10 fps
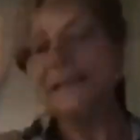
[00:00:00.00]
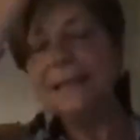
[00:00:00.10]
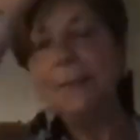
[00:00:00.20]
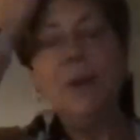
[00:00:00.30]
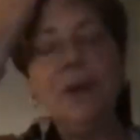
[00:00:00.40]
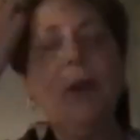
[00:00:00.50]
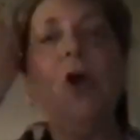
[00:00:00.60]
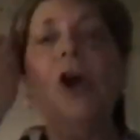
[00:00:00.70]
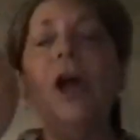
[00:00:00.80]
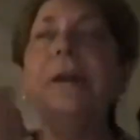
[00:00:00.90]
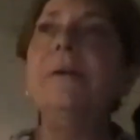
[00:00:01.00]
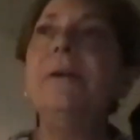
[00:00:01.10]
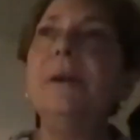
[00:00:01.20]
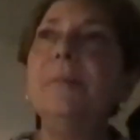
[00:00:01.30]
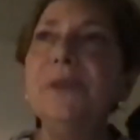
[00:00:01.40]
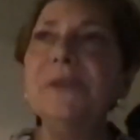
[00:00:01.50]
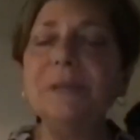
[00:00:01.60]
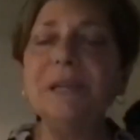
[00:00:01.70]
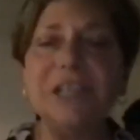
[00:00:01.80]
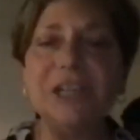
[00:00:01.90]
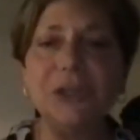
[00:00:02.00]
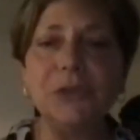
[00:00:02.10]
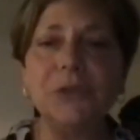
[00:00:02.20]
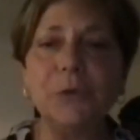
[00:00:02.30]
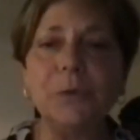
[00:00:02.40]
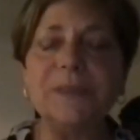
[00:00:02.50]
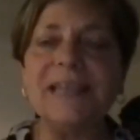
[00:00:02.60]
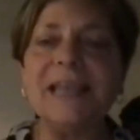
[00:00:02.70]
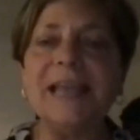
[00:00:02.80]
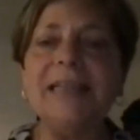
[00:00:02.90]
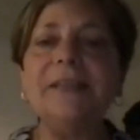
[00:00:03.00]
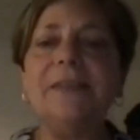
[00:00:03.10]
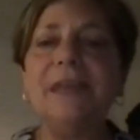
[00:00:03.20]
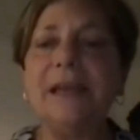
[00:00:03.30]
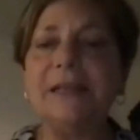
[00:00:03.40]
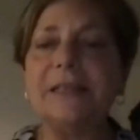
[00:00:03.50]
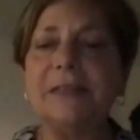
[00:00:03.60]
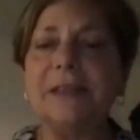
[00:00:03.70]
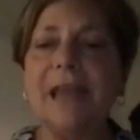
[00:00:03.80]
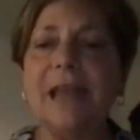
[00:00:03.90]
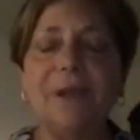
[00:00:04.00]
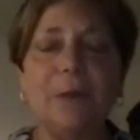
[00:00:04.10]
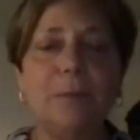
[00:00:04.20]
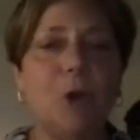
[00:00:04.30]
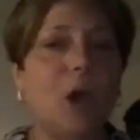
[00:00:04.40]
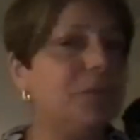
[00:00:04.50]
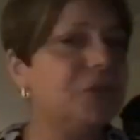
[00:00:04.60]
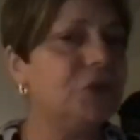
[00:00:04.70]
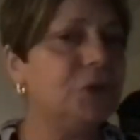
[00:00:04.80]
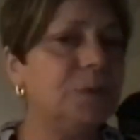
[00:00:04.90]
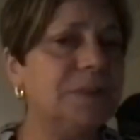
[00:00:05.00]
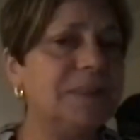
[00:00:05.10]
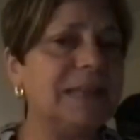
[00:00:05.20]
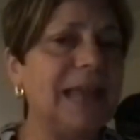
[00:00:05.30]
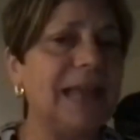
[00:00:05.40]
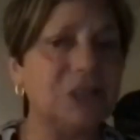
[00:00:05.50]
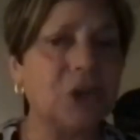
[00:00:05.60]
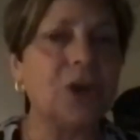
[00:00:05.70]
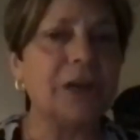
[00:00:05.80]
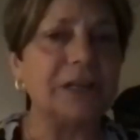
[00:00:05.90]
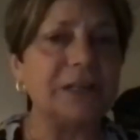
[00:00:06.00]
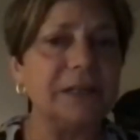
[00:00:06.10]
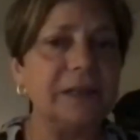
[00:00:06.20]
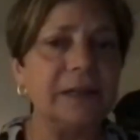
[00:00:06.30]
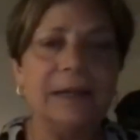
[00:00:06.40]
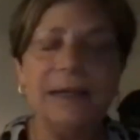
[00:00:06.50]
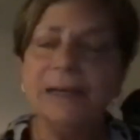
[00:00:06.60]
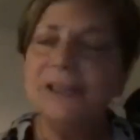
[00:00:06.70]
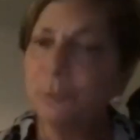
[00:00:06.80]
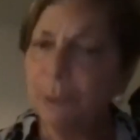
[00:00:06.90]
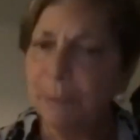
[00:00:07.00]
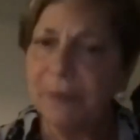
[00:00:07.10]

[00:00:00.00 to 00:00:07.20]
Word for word: think mm. someone on Music Play Teachers Group said that they had found pop tubes at Target. Do you remember oh,